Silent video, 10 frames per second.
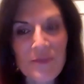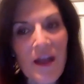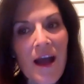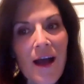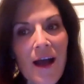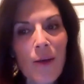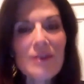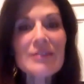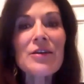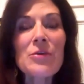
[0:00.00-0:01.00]
I want
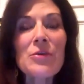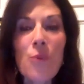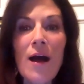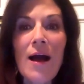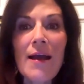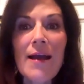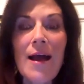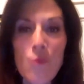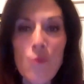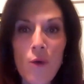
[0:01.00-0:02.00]
to tell you why
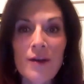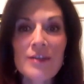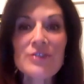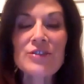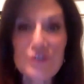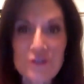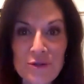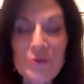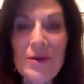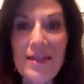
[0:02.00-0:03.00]
I wanted to
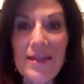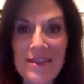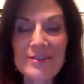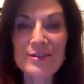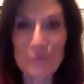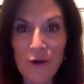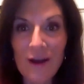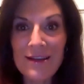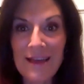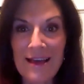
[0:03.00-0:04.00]
do this
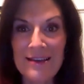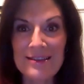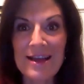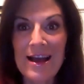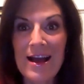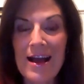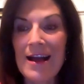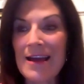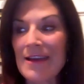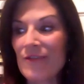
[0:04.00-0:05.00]
broadcast.
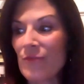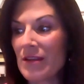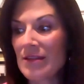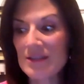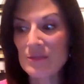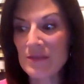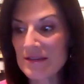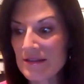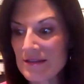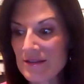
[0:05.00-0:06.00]
I have been in this
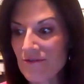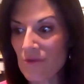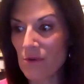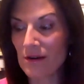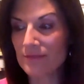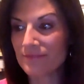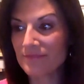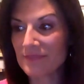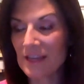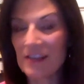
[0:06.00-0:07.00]
business for,
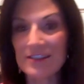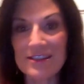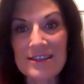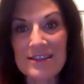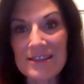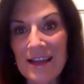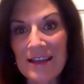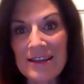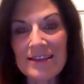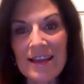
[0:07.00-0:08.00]
since the
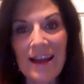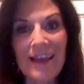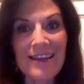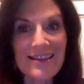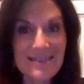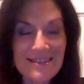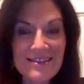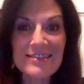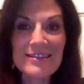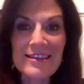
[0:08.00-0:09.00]
90s, and I
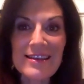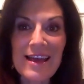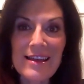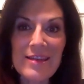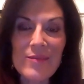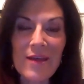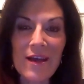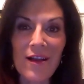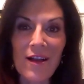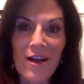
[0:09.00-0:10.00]
consistently get
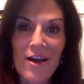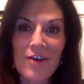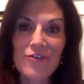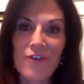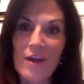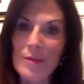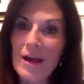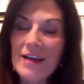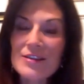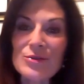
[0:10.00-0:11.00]
email from high
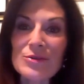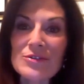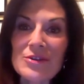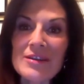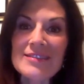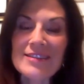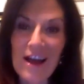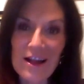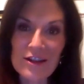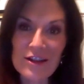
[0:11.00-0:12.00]
school students,
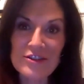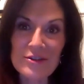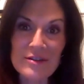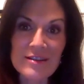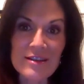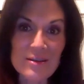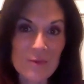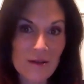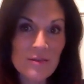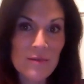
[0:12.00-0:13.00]
college students, as
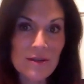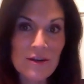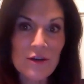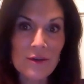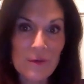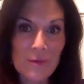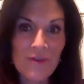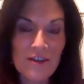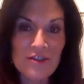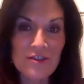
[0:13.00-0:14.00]
well as mid-career
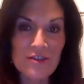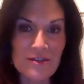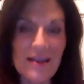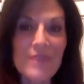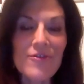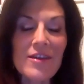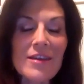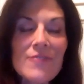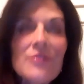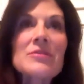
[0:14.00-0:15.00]
professionals. I've
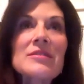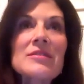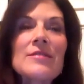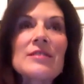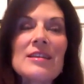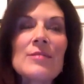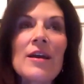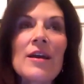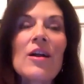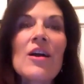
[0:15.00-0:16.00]
even received an
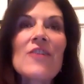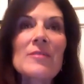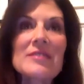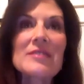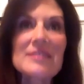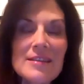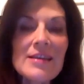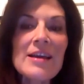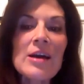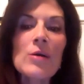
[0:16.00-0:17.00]
email from a
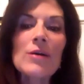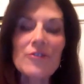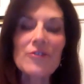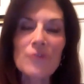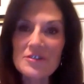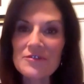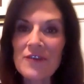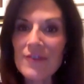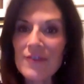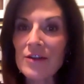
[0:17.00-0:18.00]
CEO of a Fortune
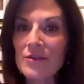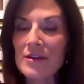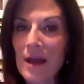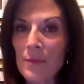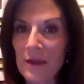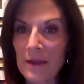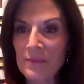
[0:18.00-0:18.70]
500 company.